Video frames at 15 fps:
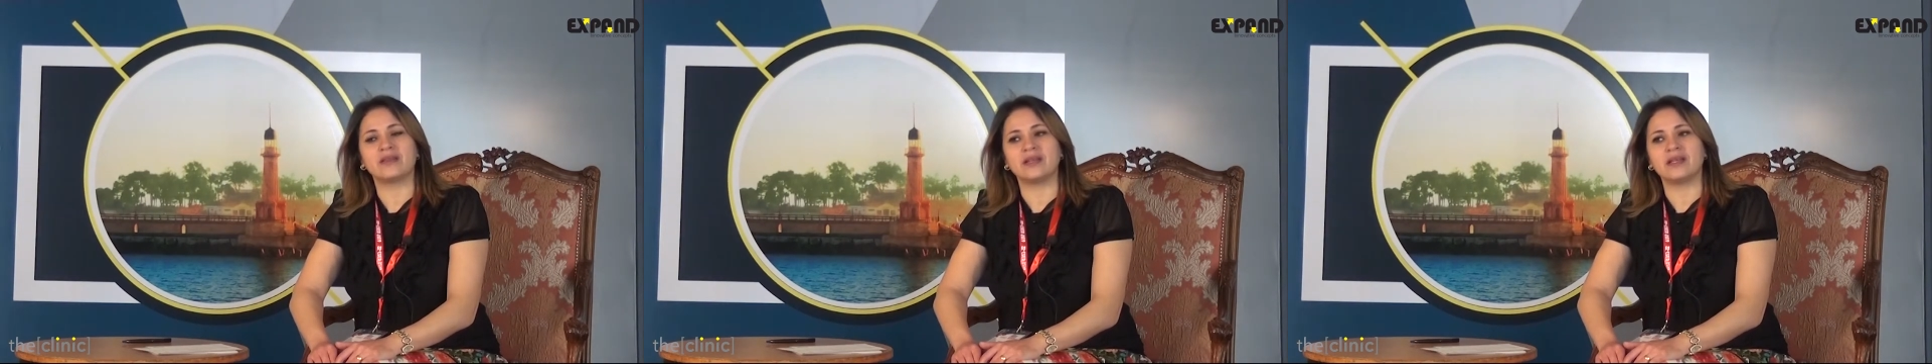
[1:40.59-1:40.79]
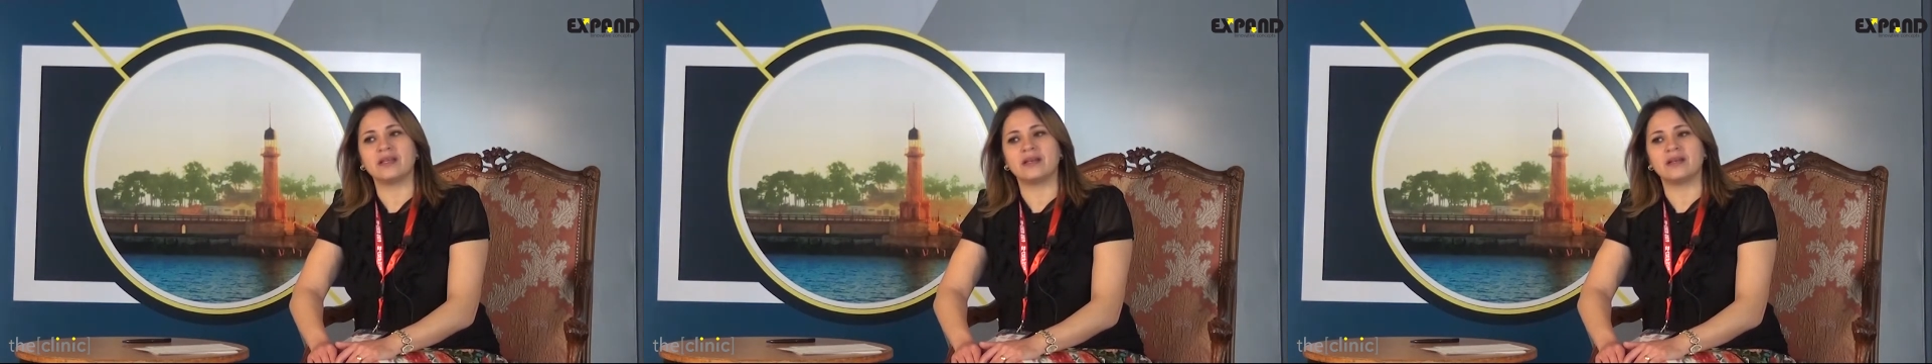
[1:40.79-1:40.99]

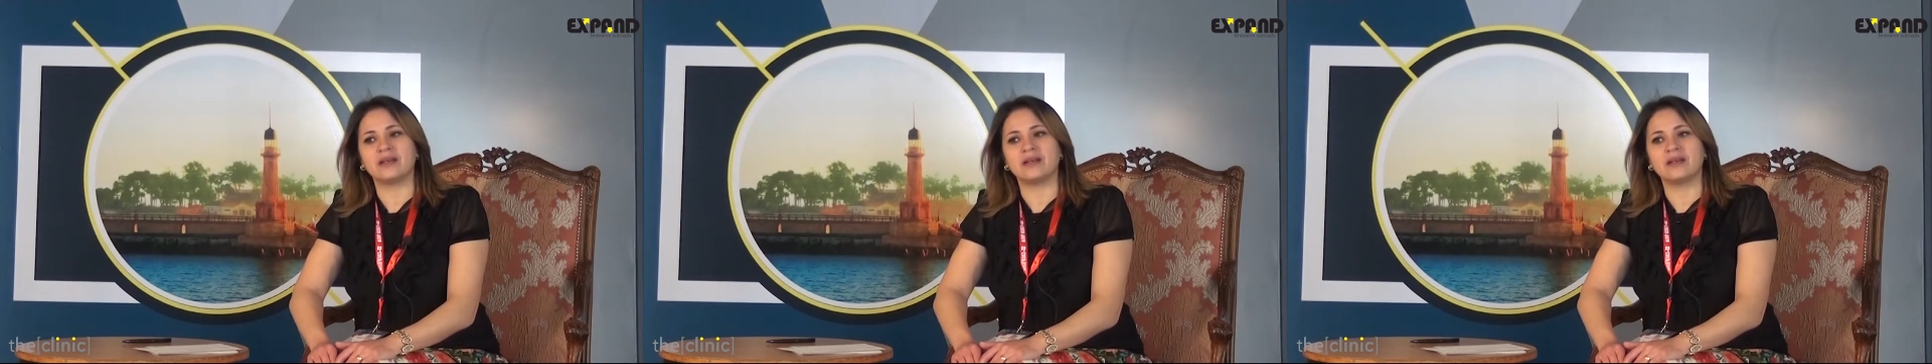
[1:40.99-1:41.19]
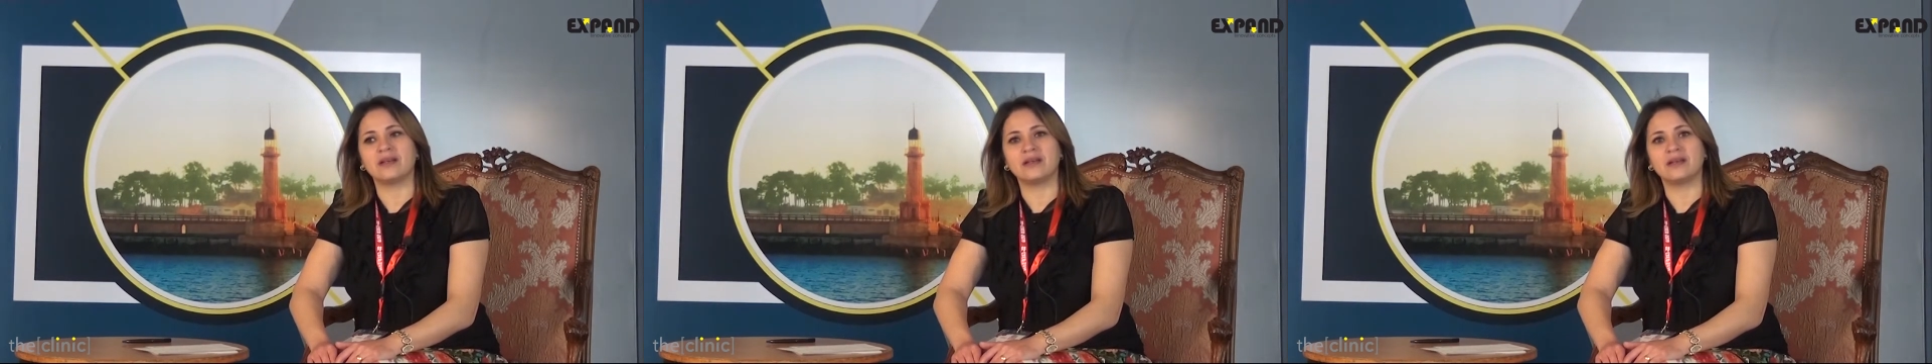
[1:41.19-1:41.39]

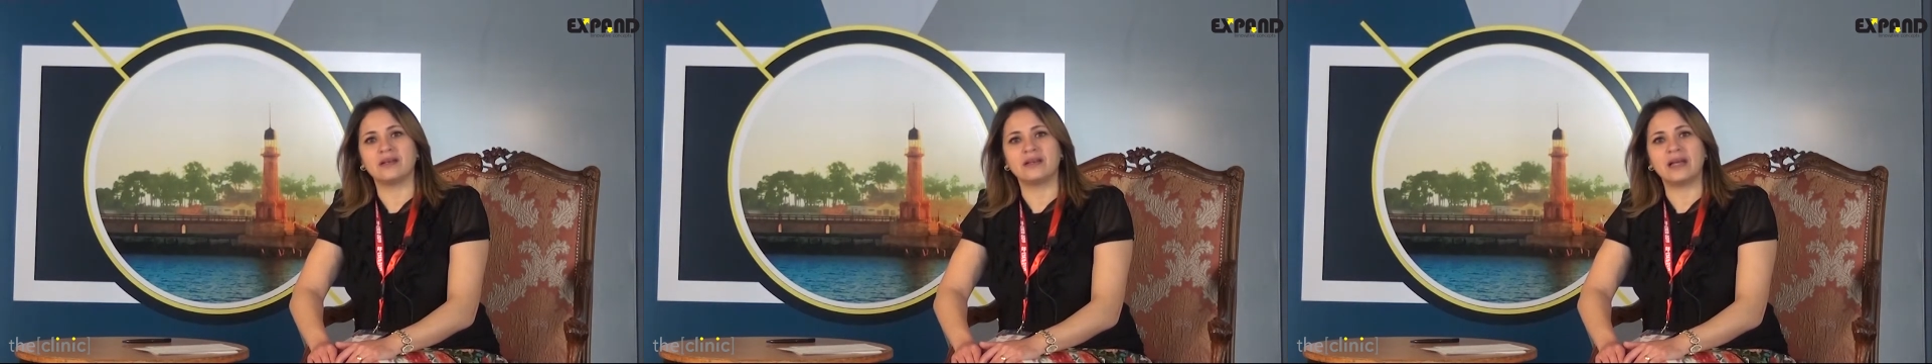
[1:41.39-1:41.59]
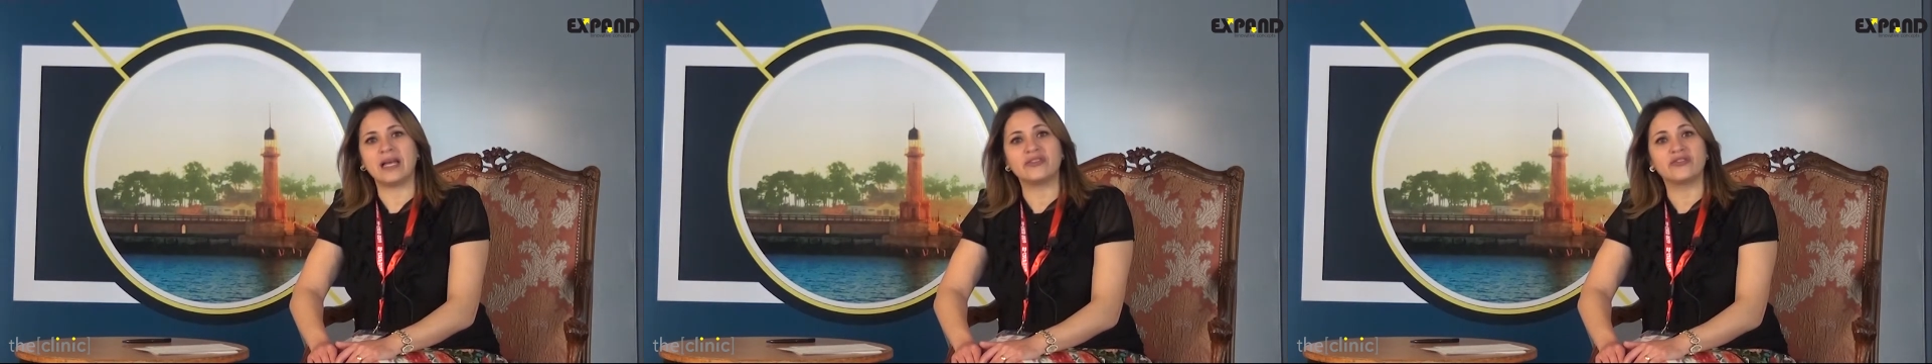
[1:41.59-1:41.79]

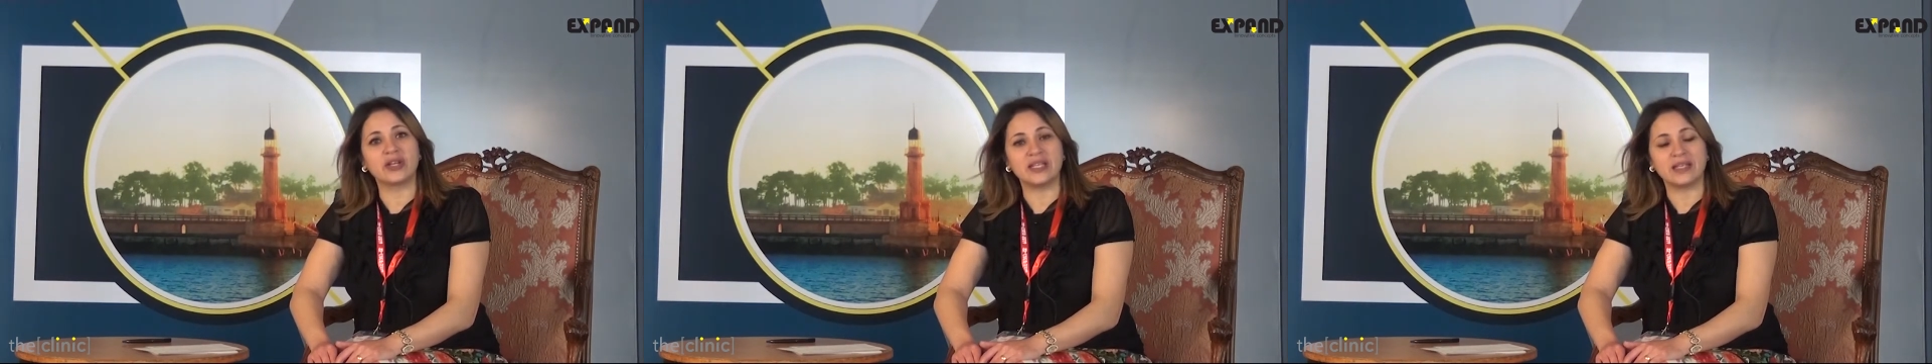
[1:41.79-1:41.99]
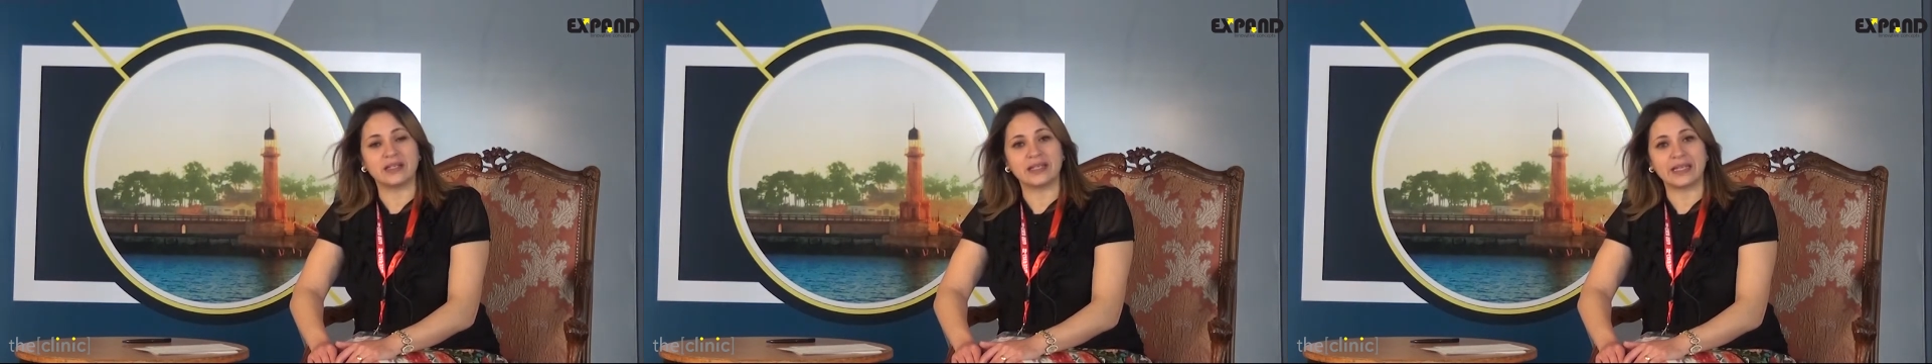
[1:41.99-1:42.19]
the
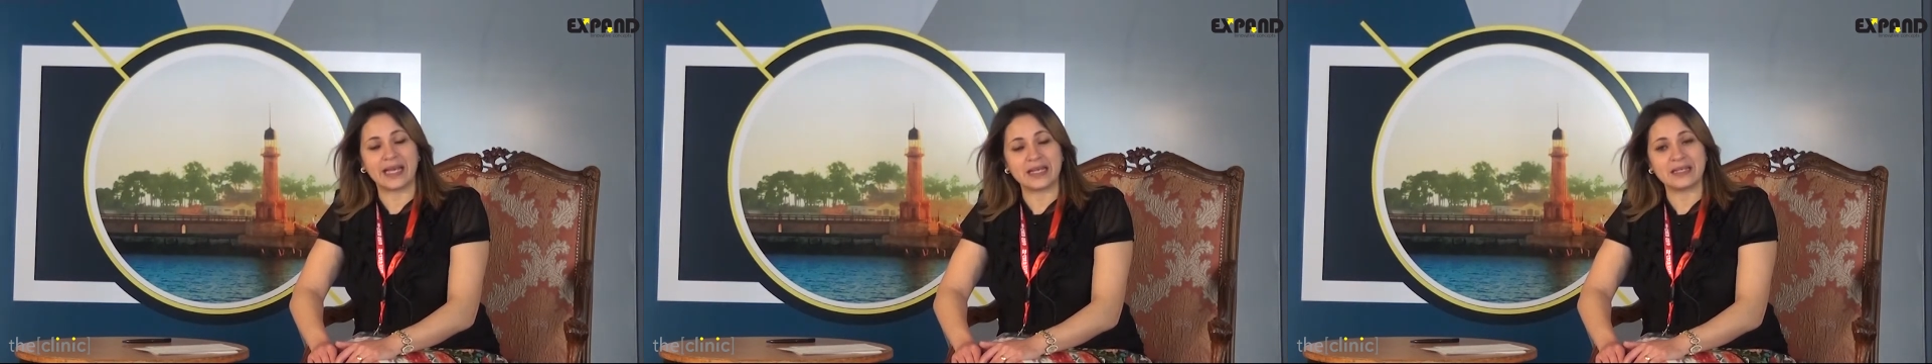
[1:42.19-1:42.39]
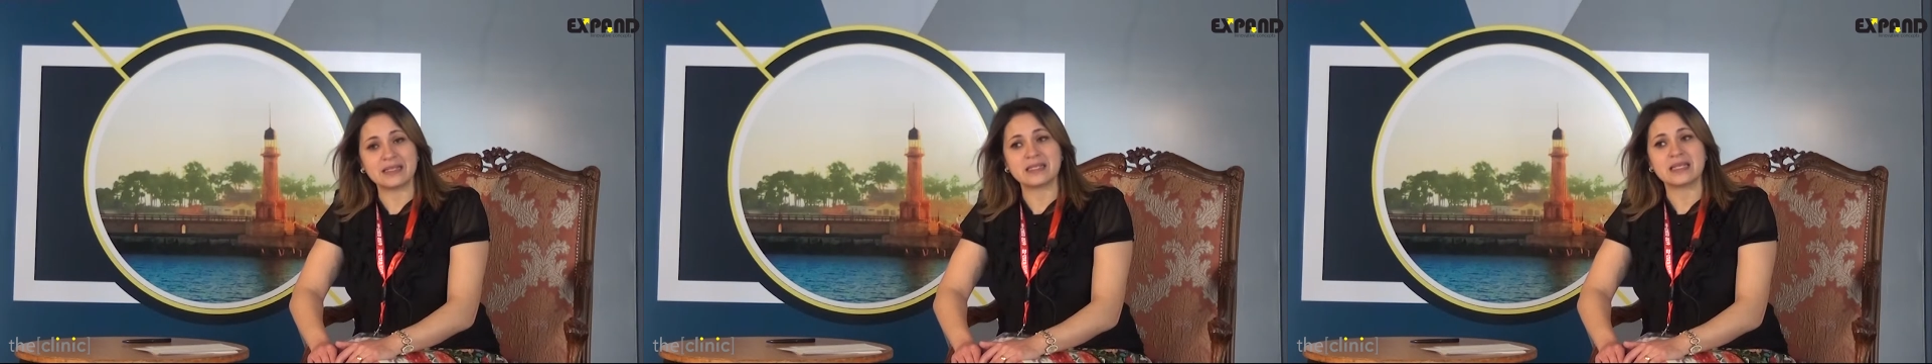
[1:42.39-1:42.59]
adrenal
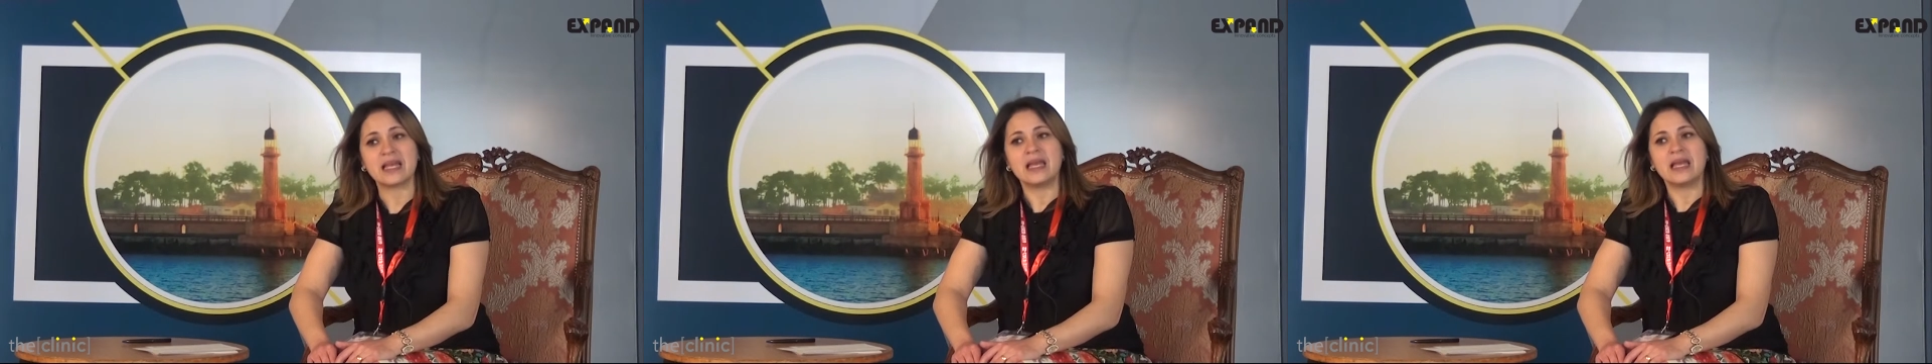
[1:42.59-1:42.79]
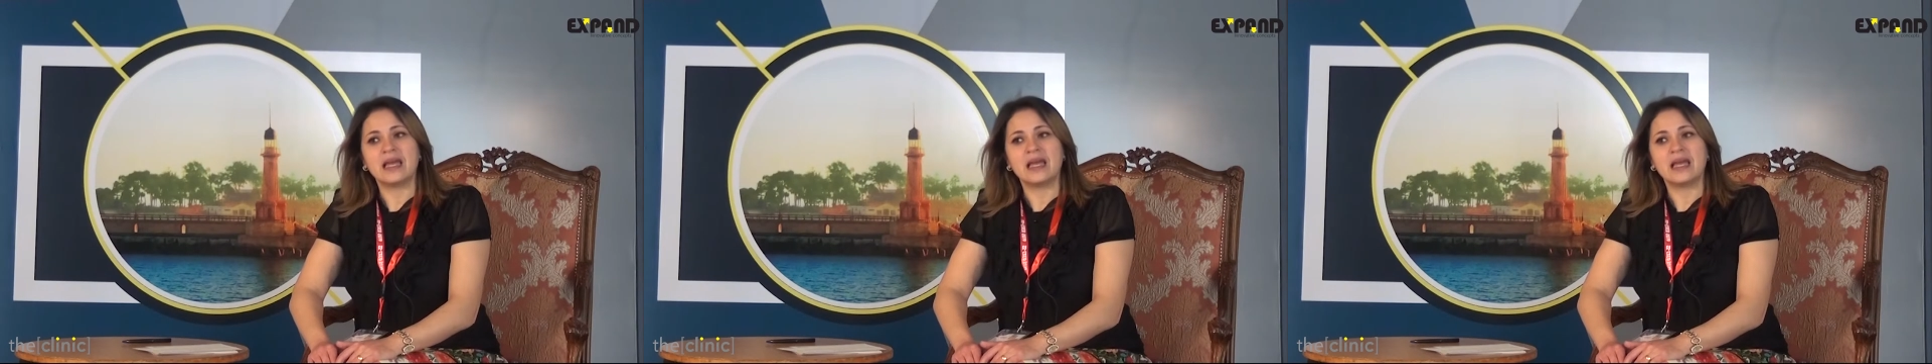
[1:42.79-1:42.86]
glands,